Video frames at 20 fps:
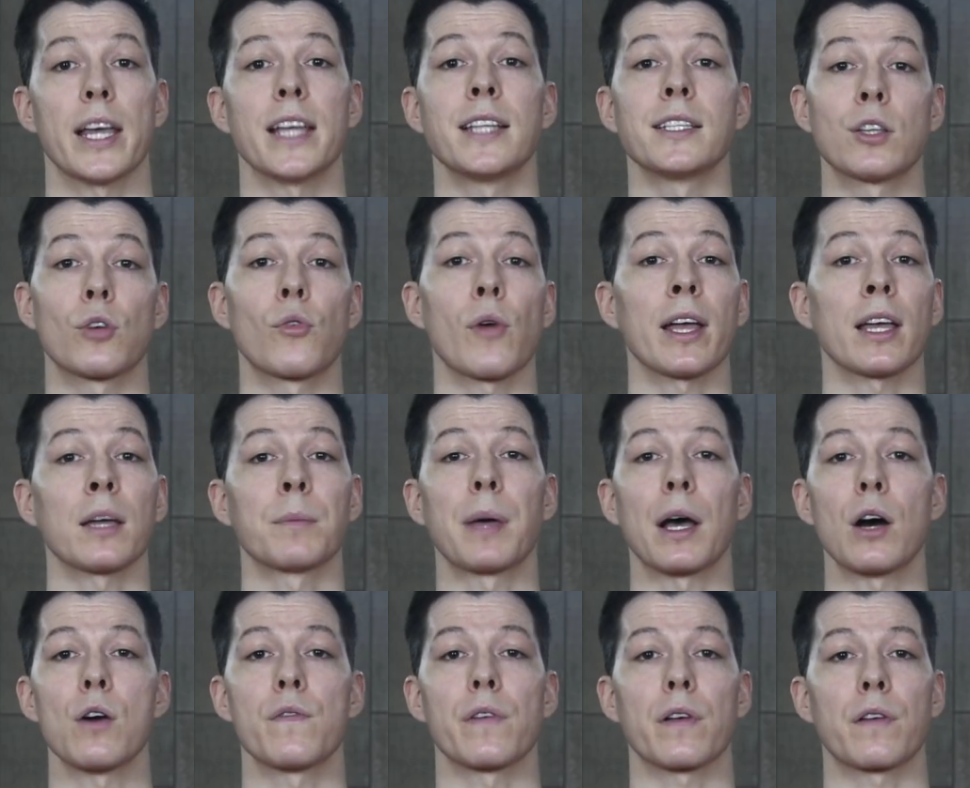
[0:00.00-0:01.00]
Integrating
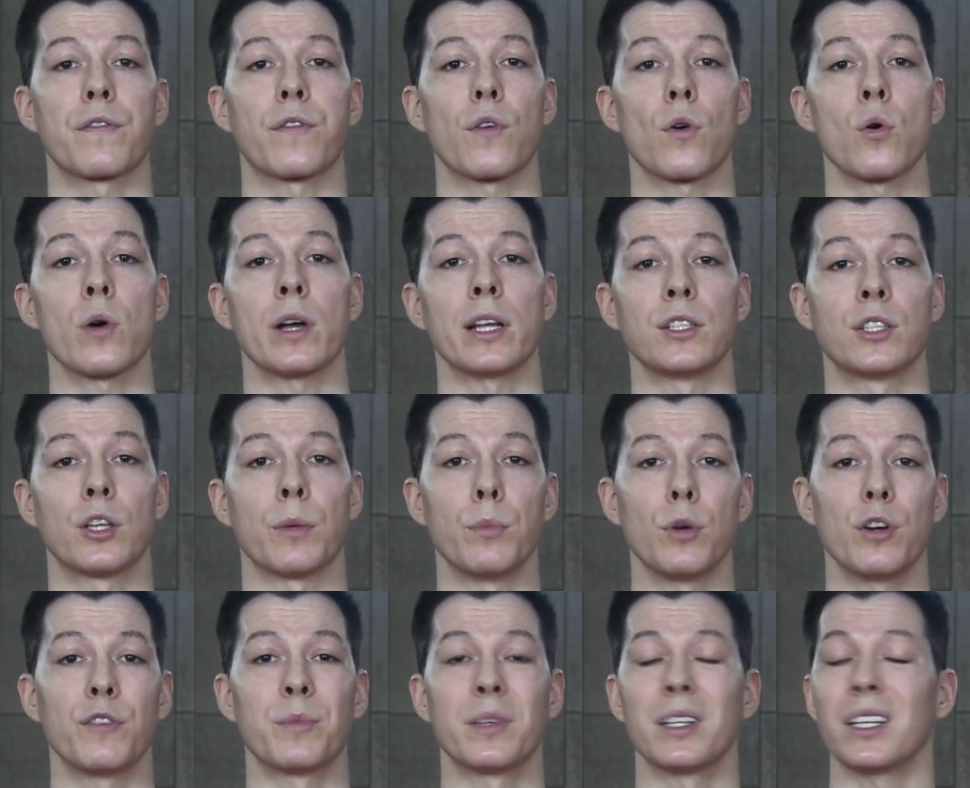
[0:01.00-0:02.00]
pelvic floor into
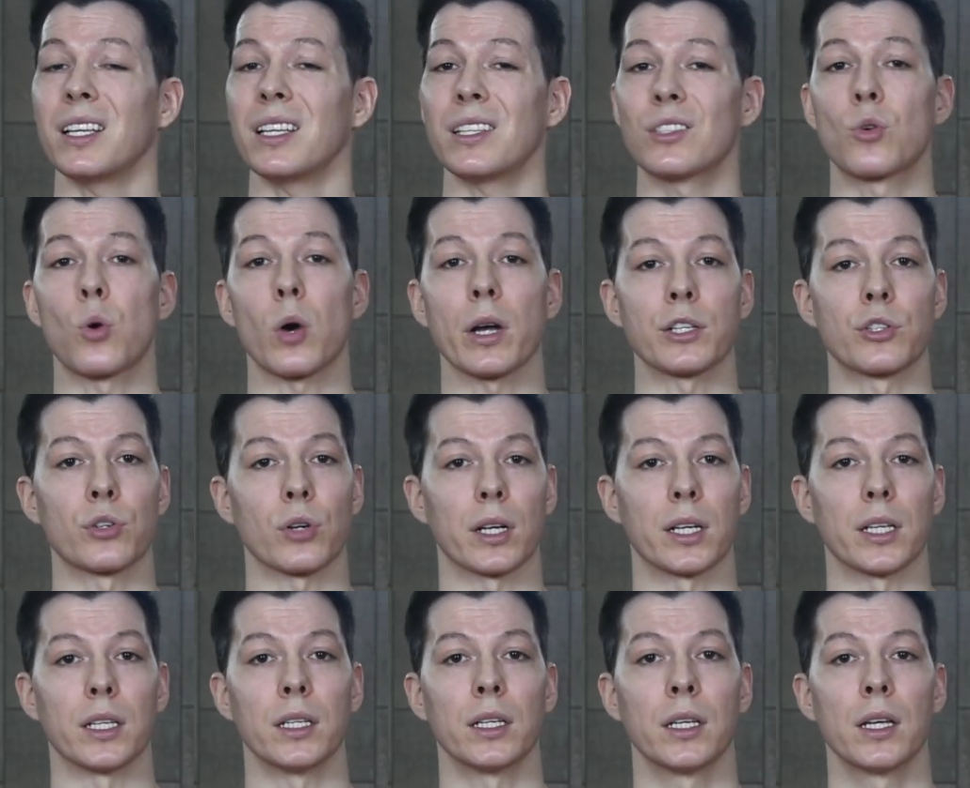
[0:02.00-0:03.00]
movement is quite
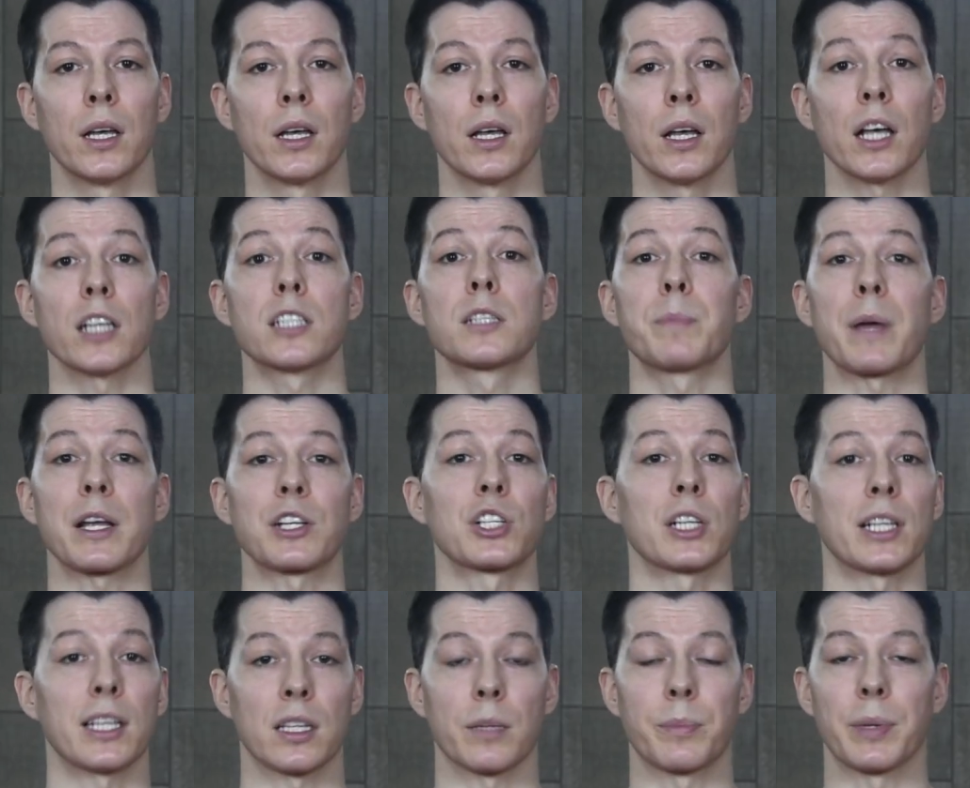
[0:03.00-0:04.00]
tricky, especially at the